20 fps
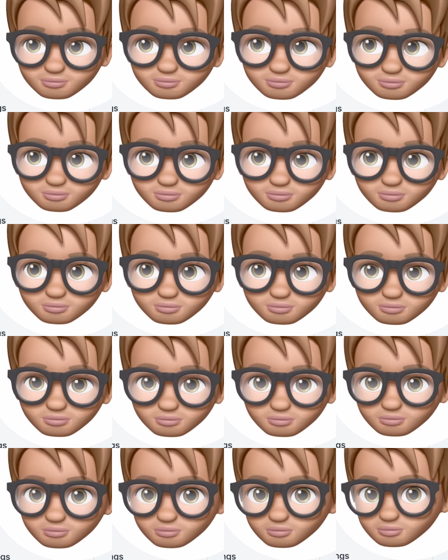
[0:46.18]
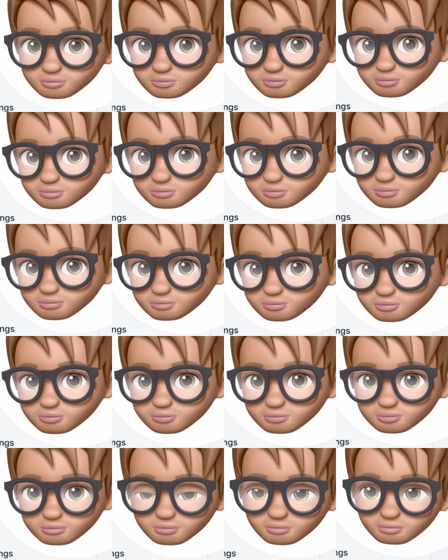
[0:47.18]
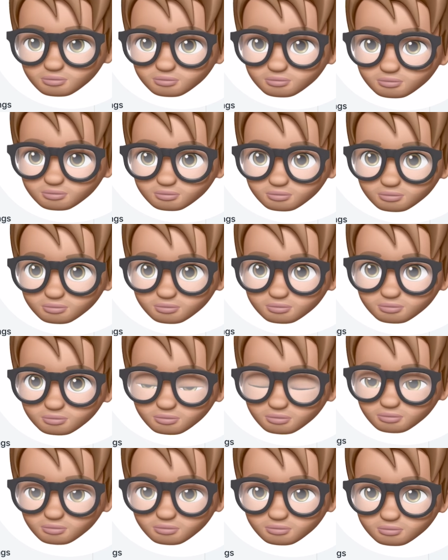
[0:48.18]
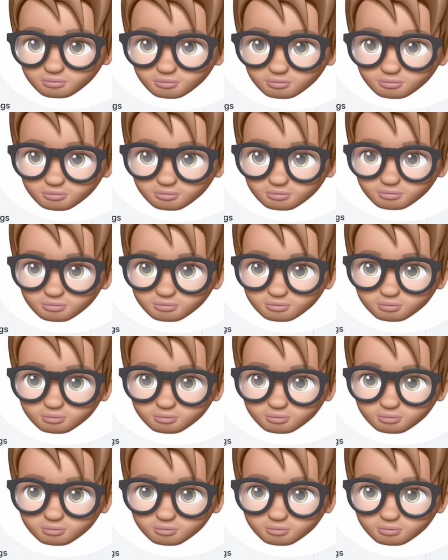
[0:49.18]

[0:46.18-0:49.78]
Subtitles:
Nothing is said.